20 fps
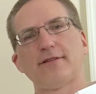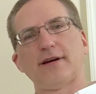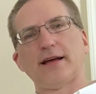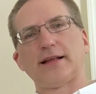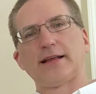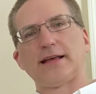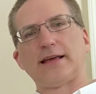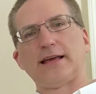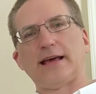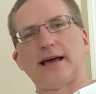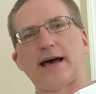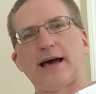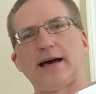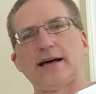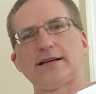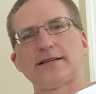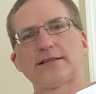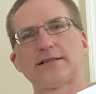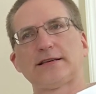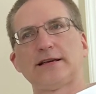And he
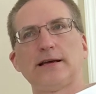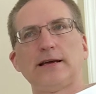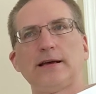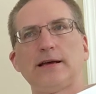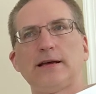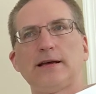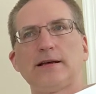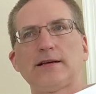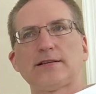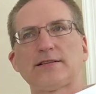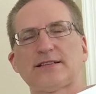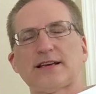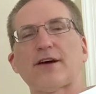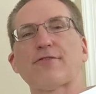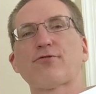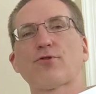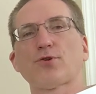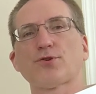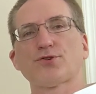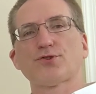has
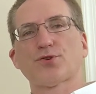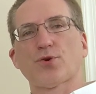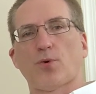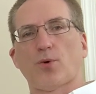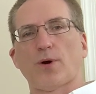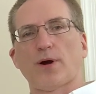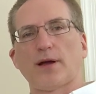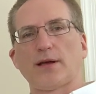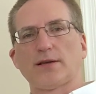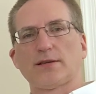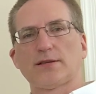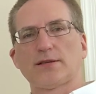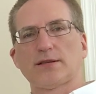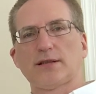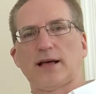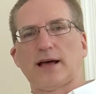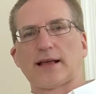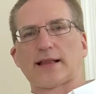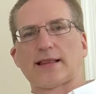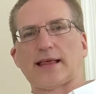several stories
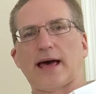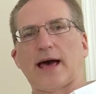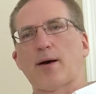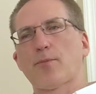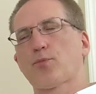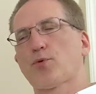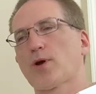like that.